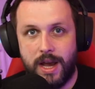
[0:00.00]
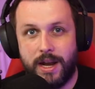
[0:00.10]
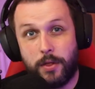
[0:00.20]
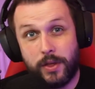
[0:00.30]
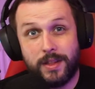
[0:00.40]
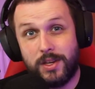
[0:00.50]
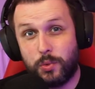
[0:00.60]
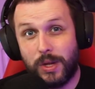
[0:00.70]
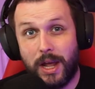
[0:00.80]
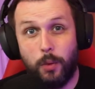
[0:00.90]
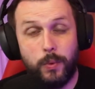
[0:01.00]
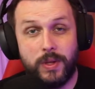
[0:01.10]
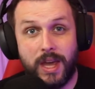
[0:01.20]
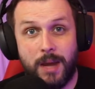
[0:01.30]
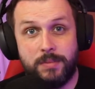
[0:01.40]
I think this will help
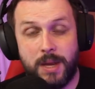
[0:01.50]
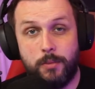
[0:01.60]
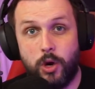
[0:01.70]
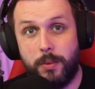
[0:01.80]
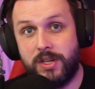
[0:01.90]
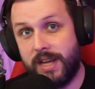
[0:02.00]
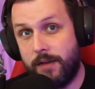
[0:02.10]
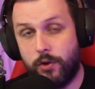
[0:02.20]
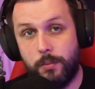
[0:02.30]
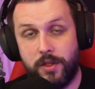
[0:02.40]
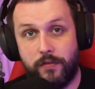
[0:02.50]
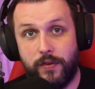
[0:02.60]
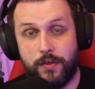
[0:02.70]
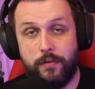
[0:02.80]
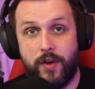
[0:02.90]
with game tempo, because I've come to the
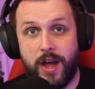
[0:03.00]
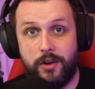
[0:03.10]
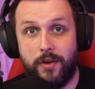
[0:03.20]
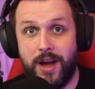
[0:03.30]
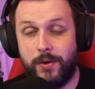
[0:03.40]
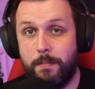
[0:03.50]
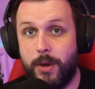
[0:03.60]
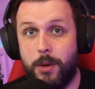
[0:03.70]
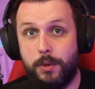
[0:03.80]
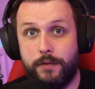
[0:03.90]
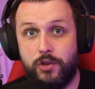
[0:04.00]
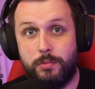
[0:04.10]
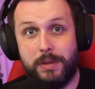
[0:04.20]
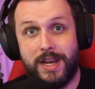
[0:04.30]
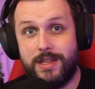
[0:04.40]
5th and final round and people have
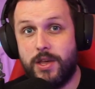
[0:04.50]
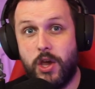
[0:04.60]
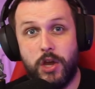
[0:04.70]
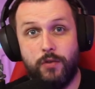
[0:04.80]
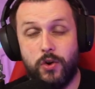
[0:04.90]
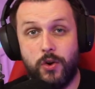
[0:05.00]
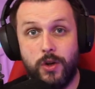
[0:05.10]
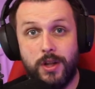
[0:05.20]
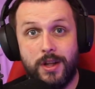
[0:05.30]
just played the hero,